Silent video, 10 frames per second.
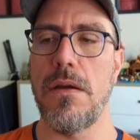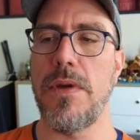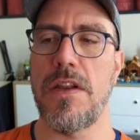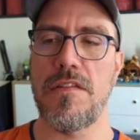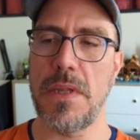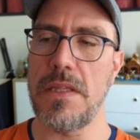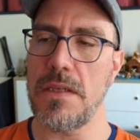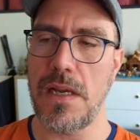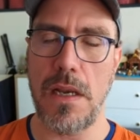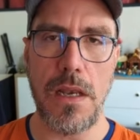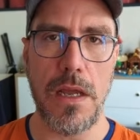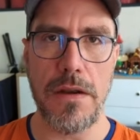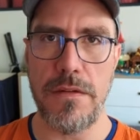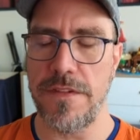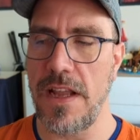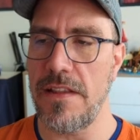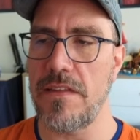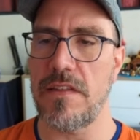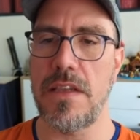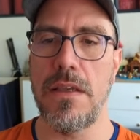but it's been done a lot in
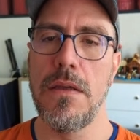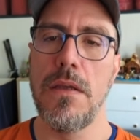fantasy.